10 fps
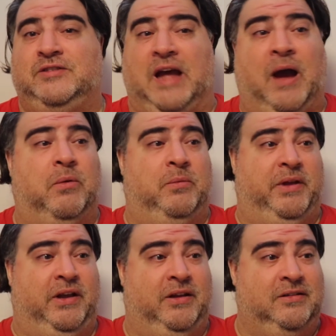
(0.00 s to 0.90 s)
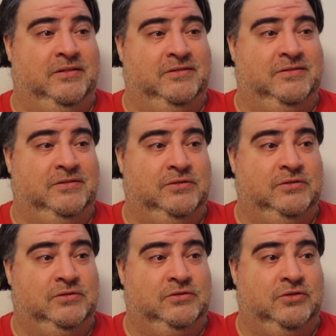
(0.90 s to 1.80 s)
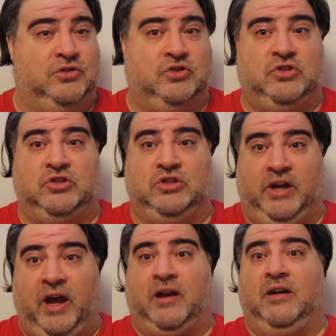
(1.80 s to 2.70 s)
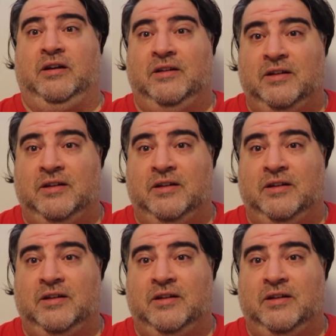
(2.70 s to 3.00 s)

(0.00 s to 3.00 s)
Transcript: That would be sick.